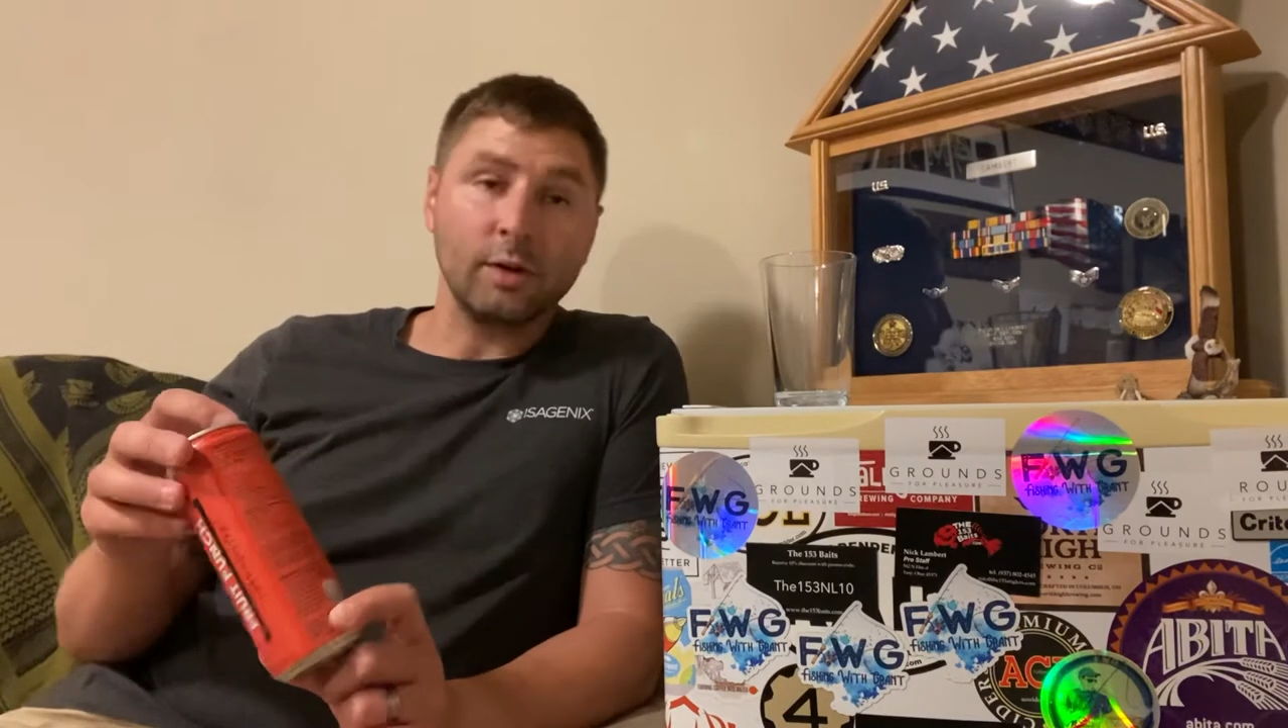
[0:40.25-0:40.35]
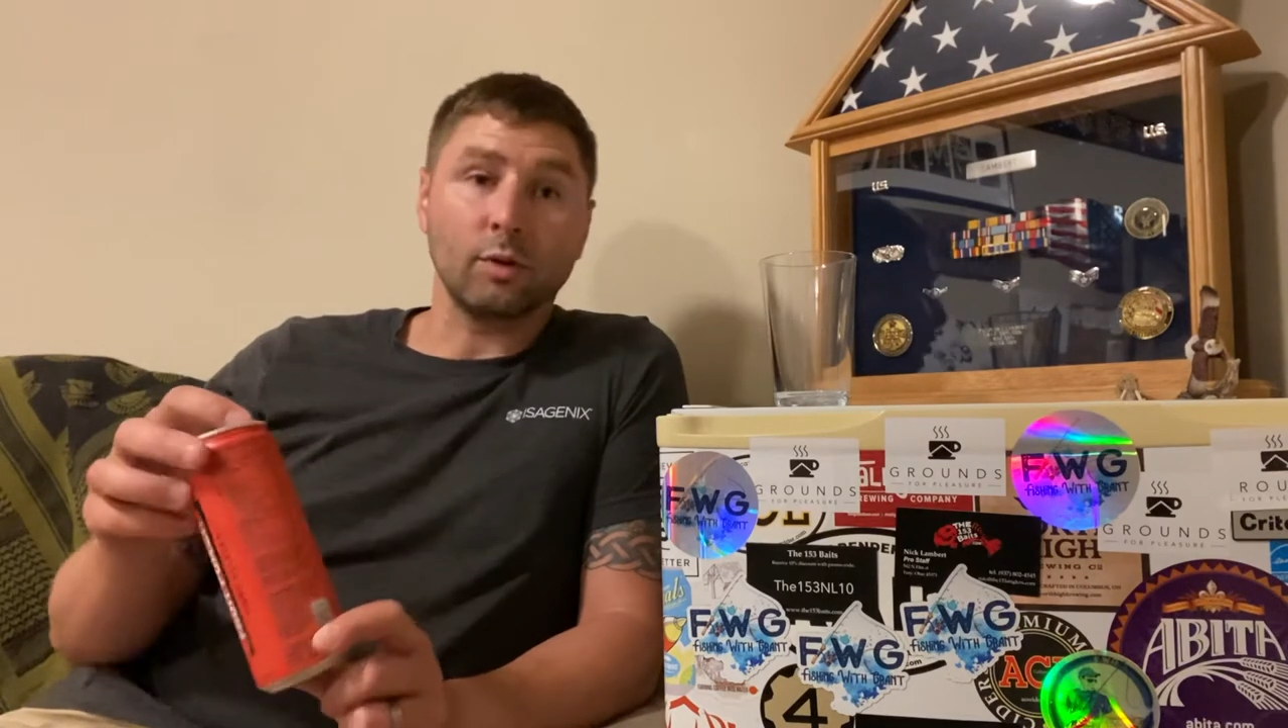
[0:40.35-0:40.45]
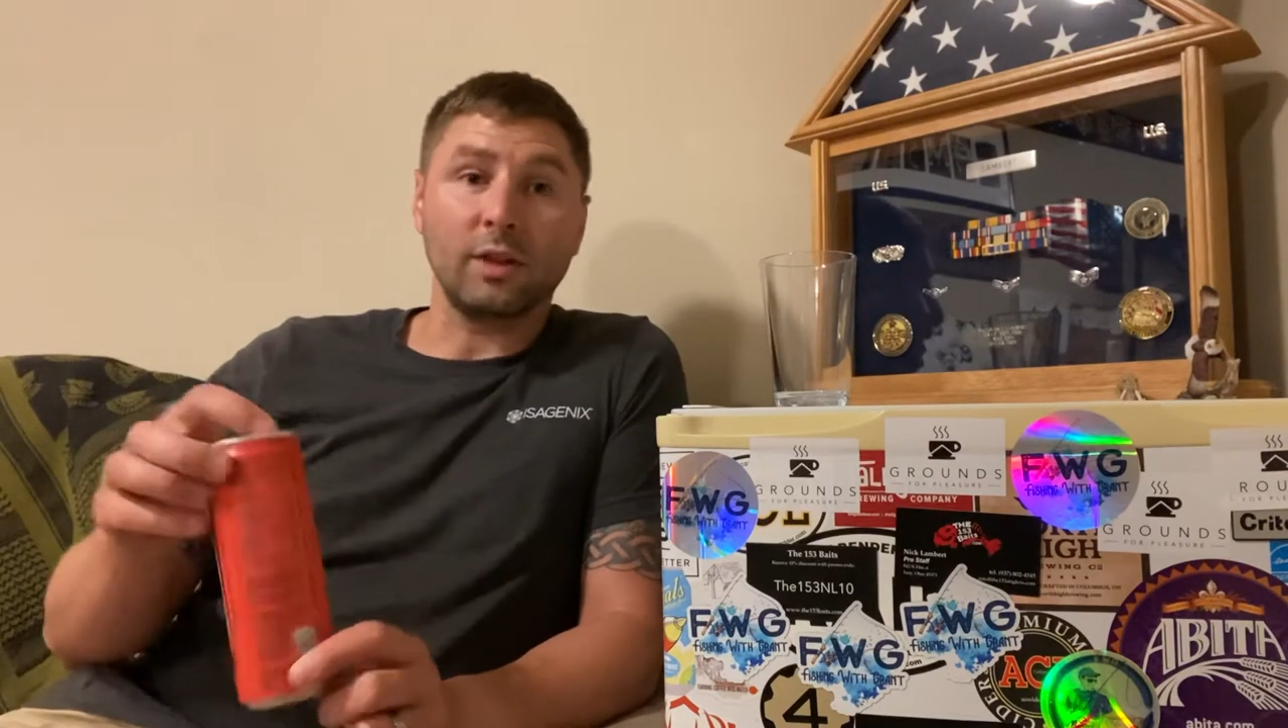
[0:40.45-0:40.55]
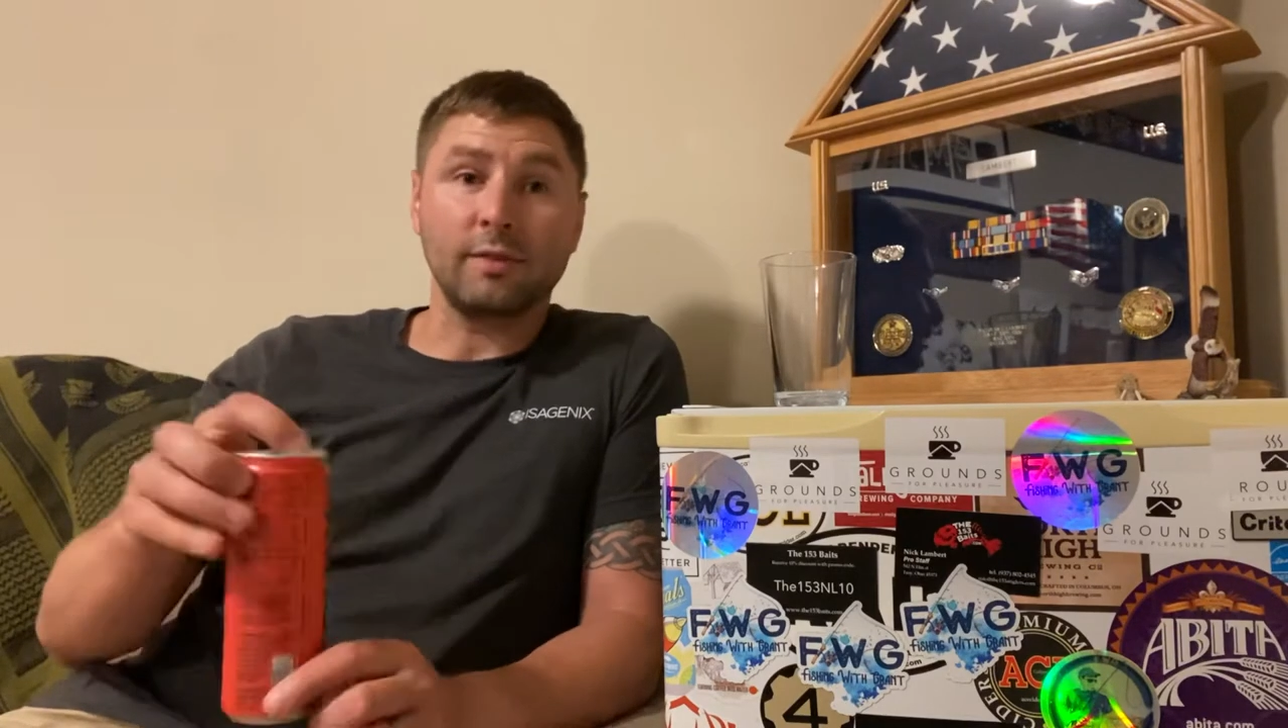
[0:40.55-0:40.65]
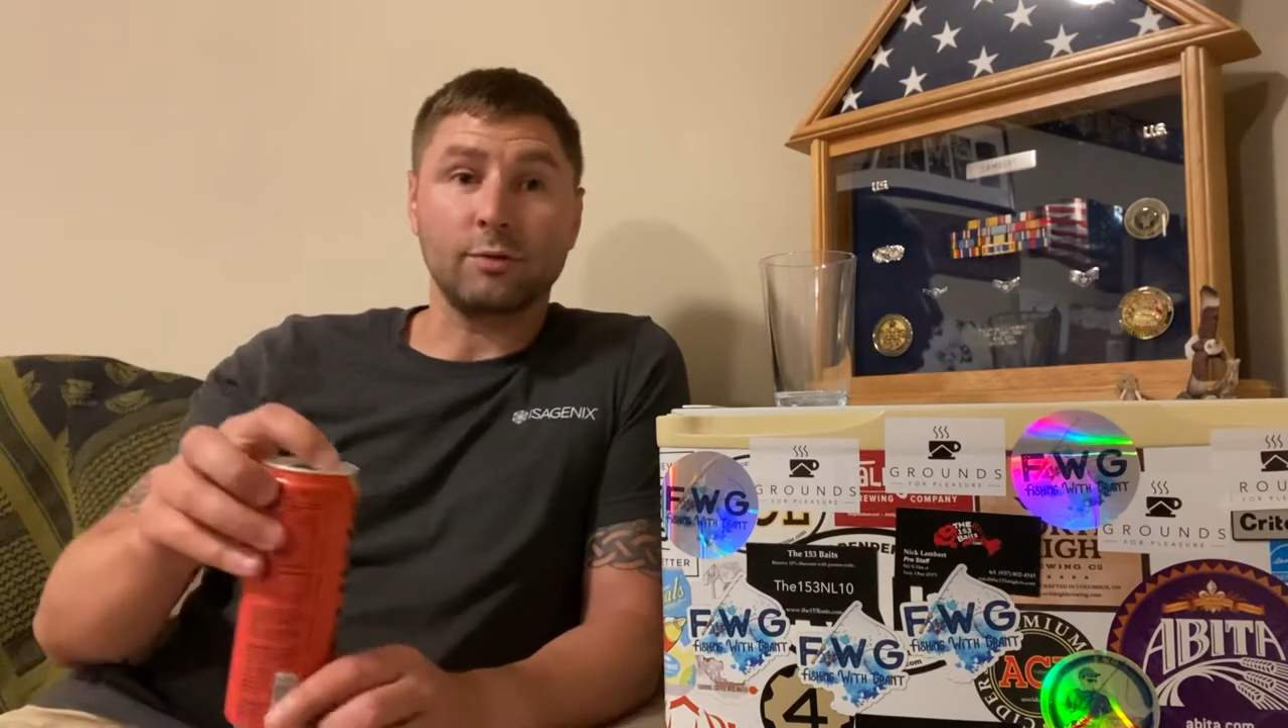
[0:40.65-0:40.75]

or Live